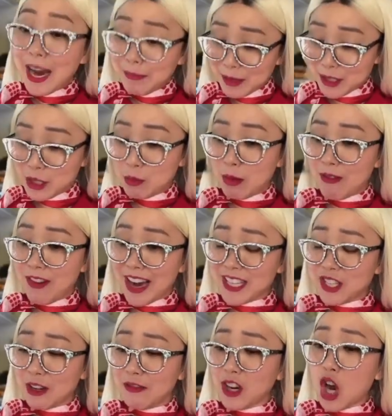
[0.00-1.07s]
I'm the
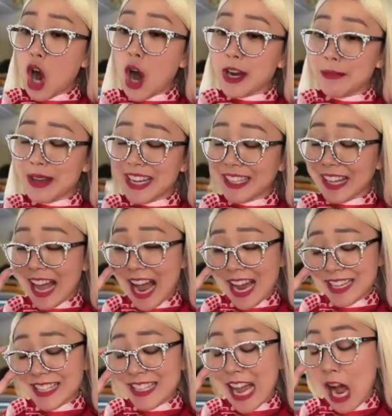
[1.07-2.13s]
supervisor of economy
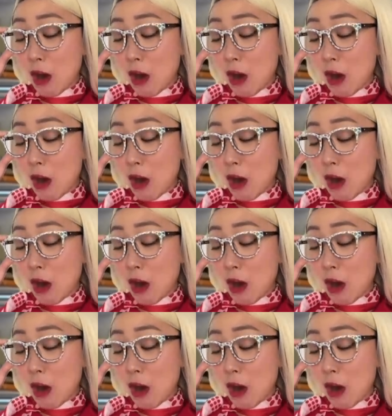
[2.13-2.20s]
class.